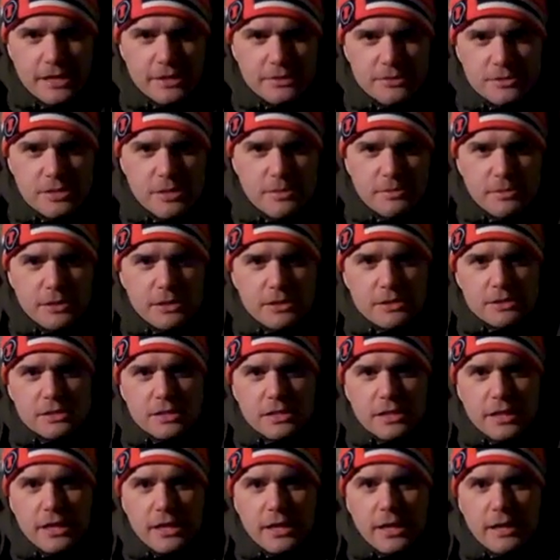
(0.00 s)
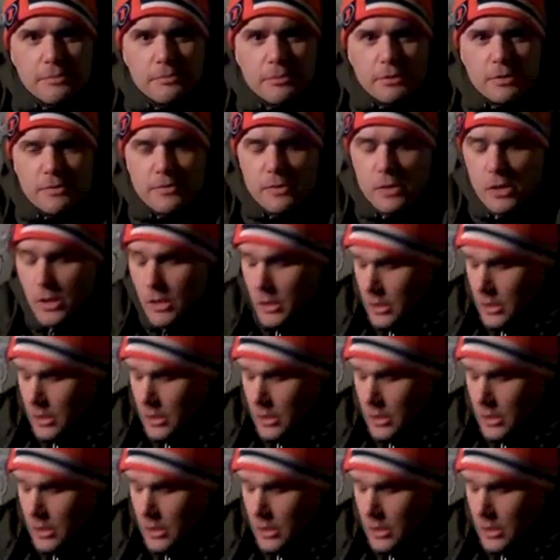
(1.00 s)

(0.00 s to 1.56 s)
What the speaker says: Is something else going to happen?